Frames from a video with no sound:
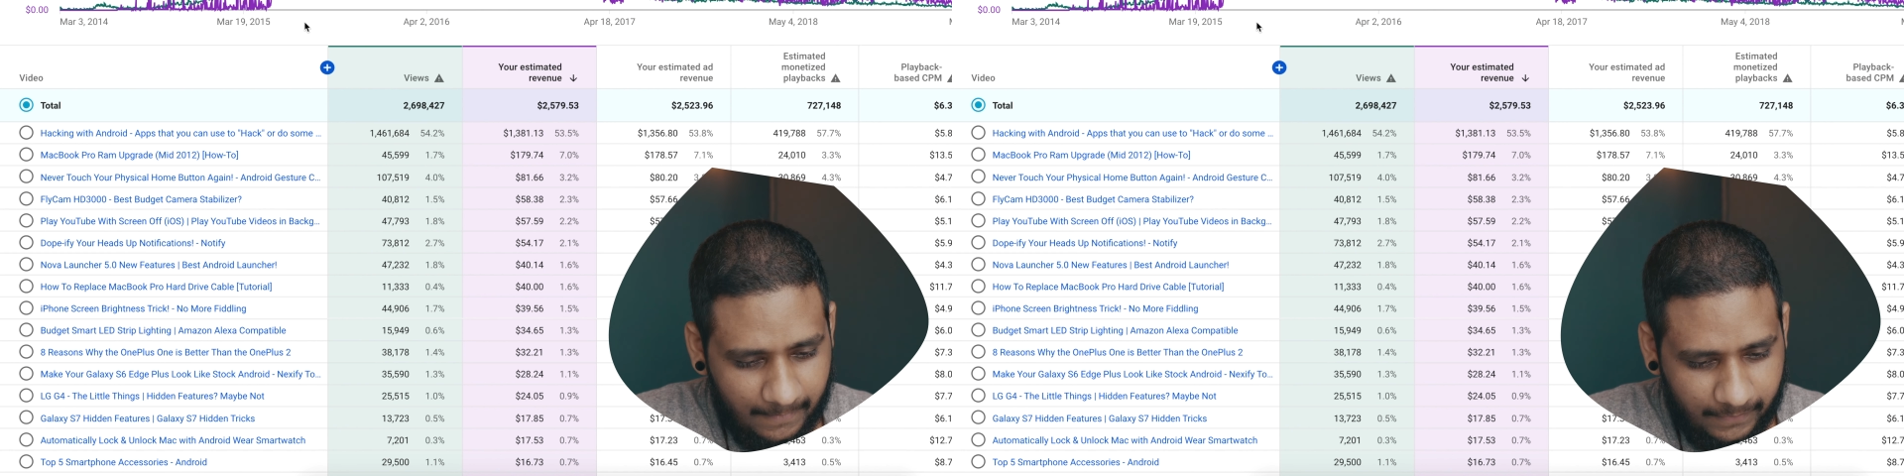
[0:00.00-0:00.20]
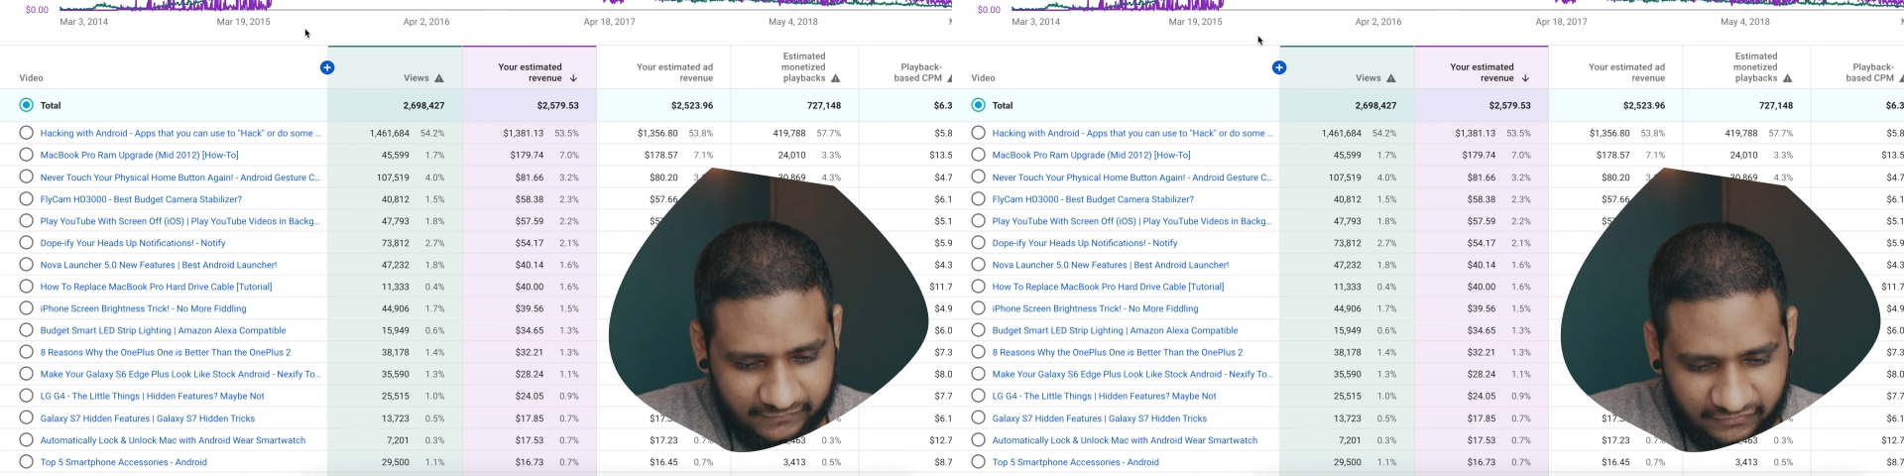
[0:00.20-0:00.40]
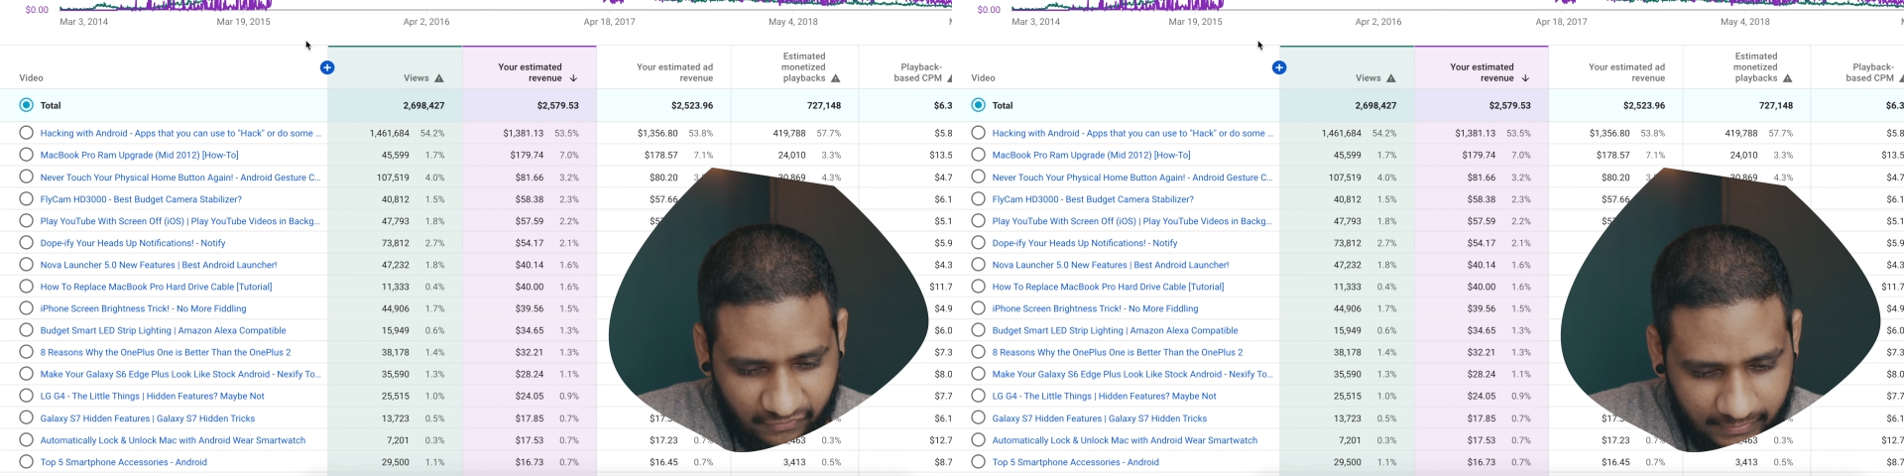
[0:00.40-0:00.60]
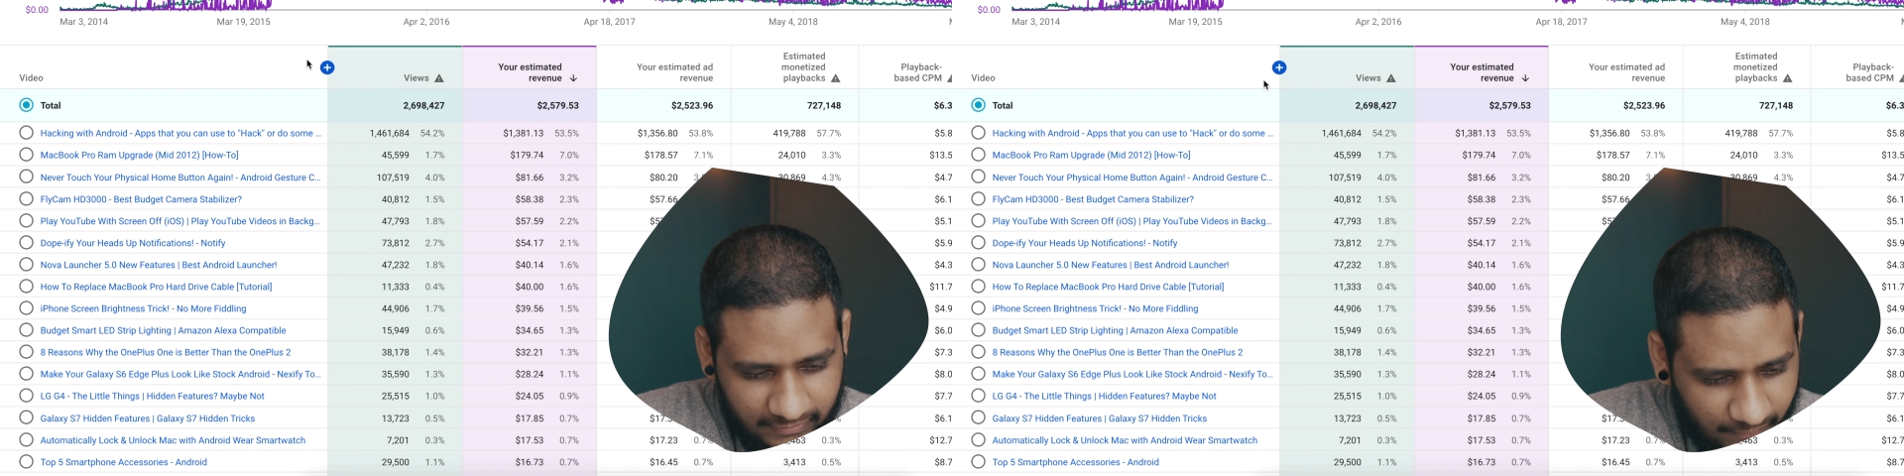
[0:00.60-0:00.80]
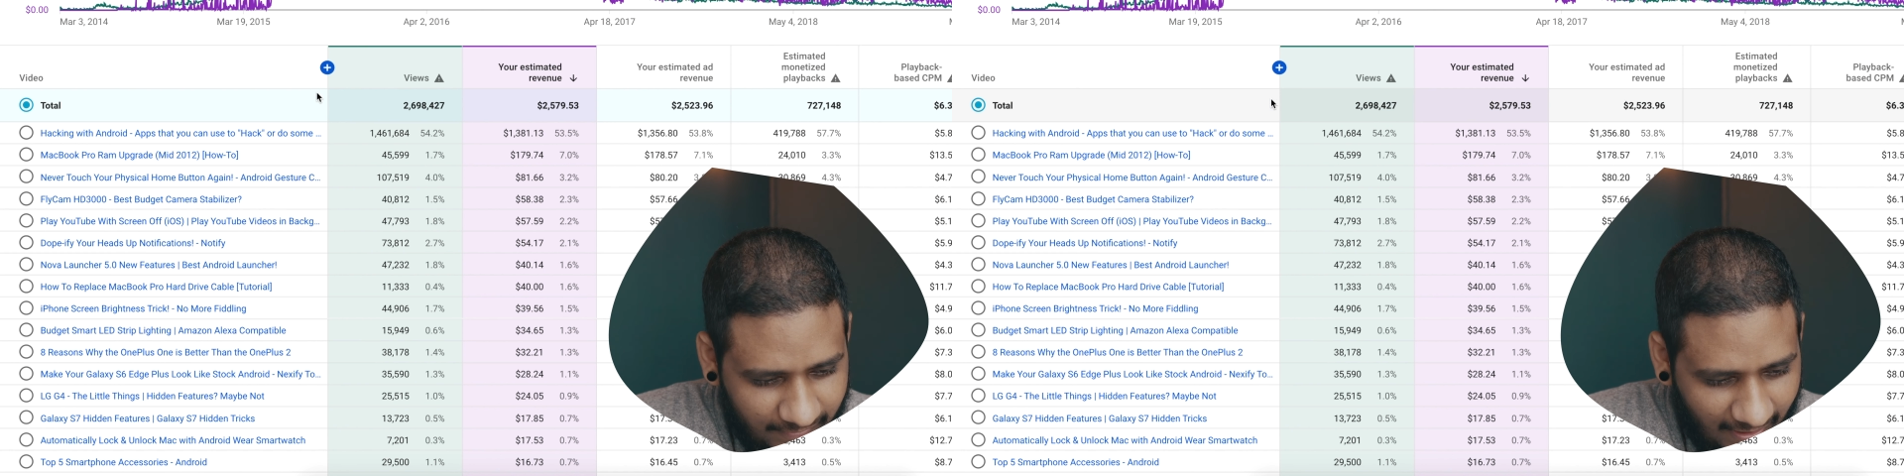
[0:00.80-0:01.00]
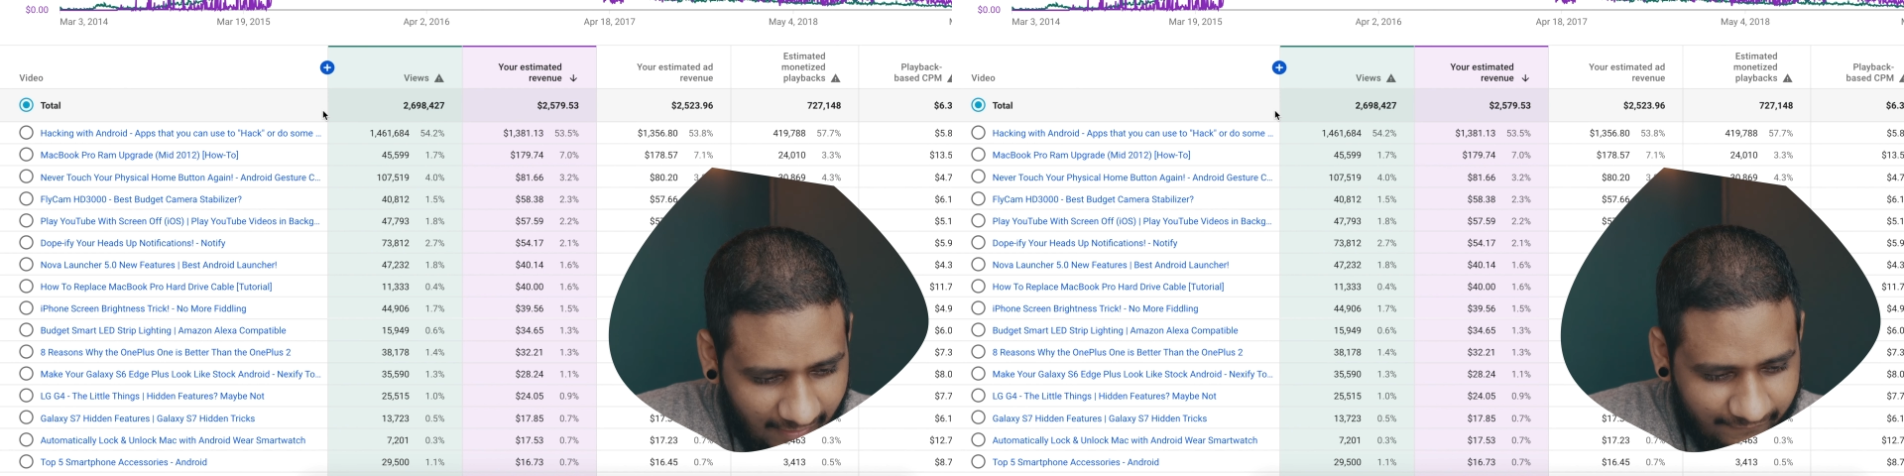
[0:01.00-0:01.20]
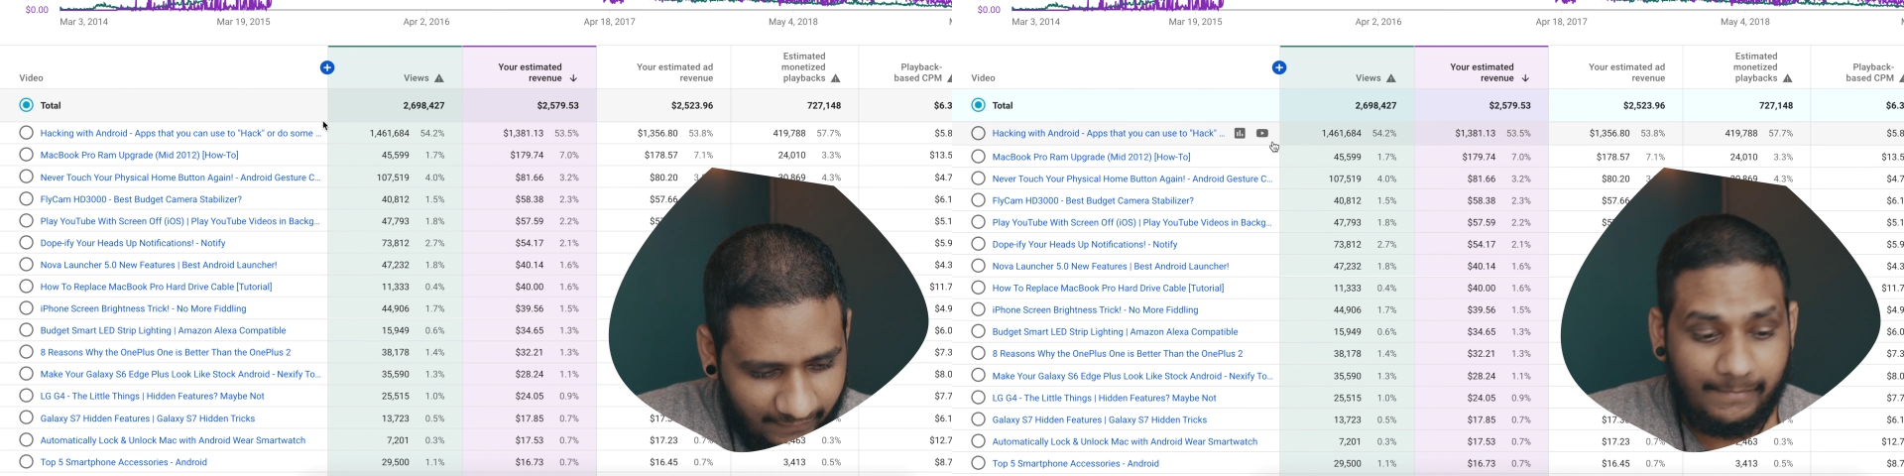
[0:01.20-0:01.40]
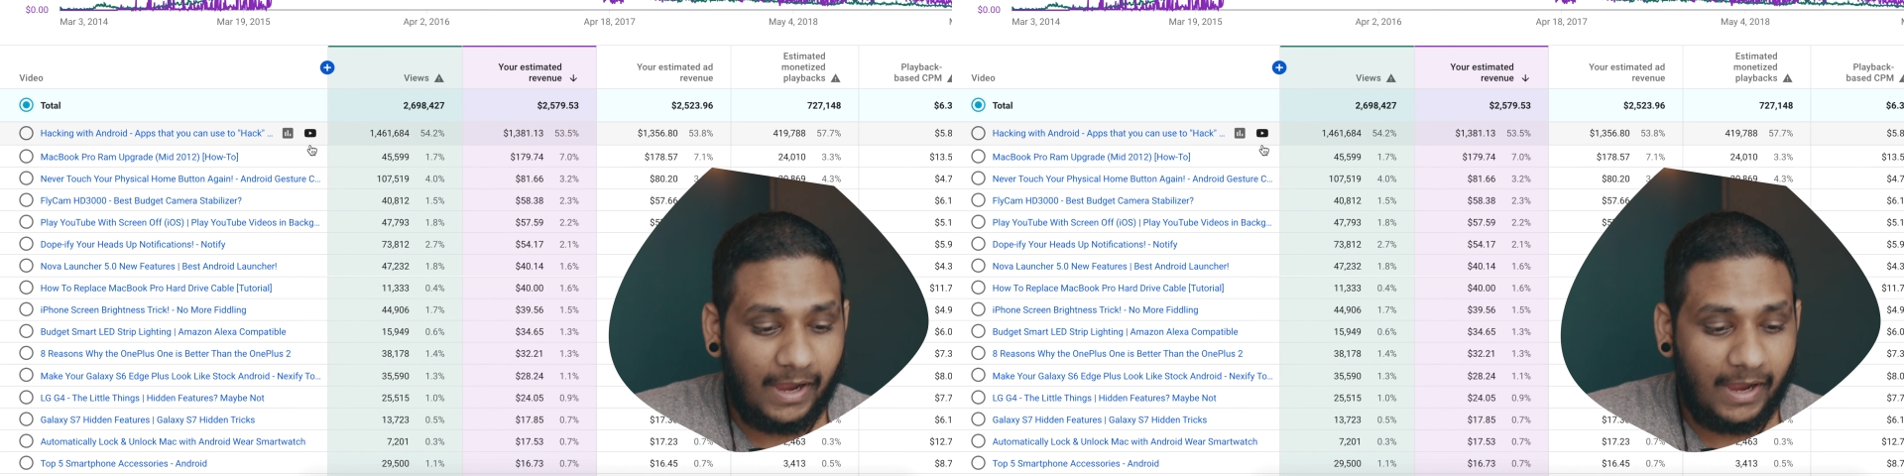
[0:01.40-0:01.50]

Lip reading: But scrolling down, we have a